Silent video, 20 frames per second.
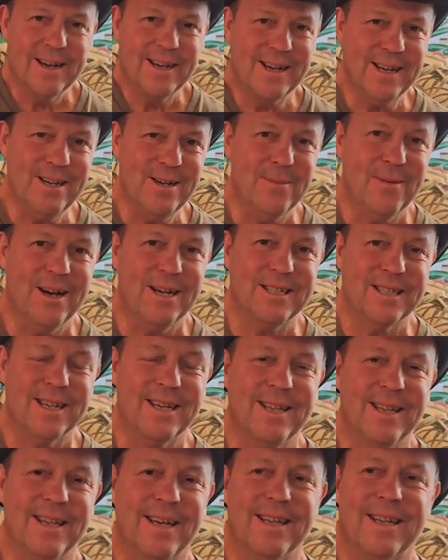Can you imagine
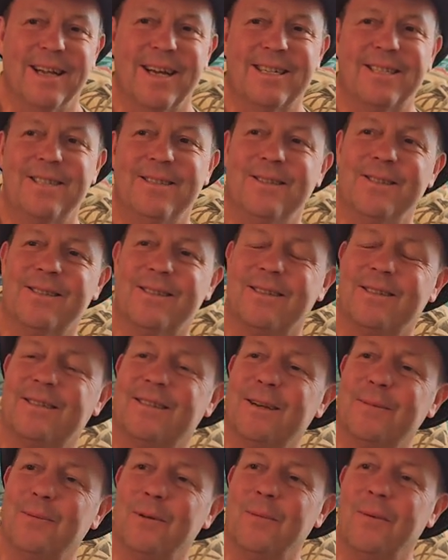getting that lecture as a
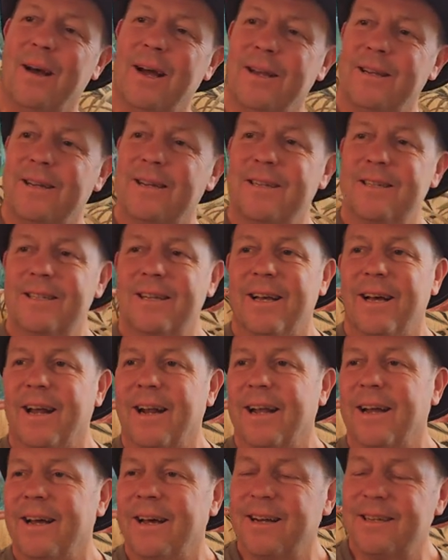diplomat and you just got
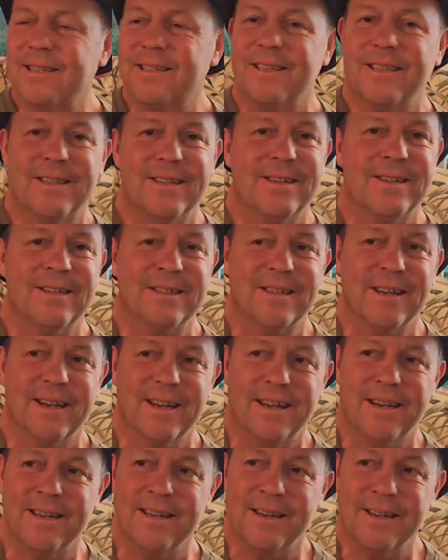to kind of sit there and
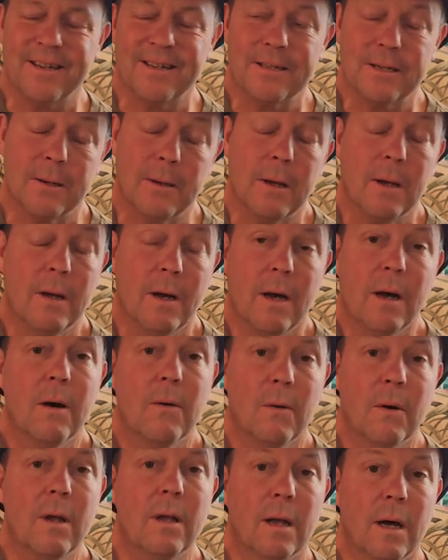take it and you just go,
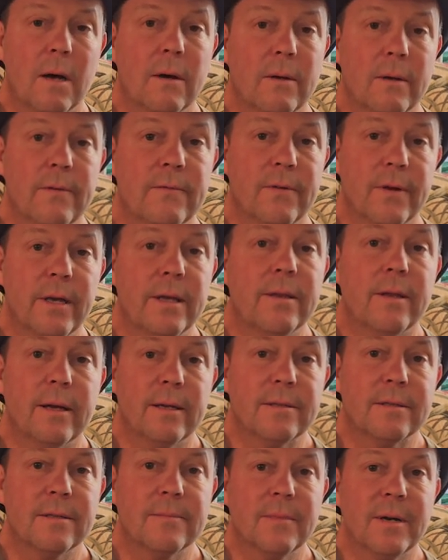well, I'll convey
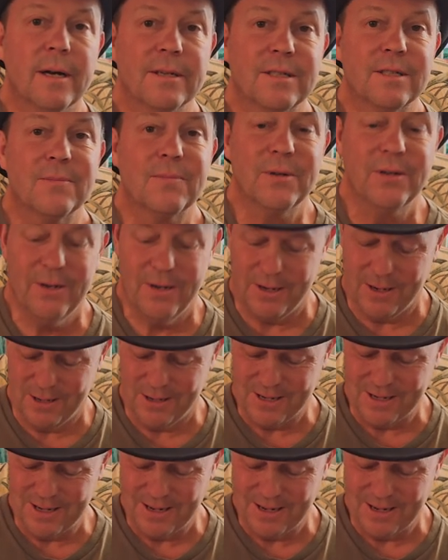that to my superiors.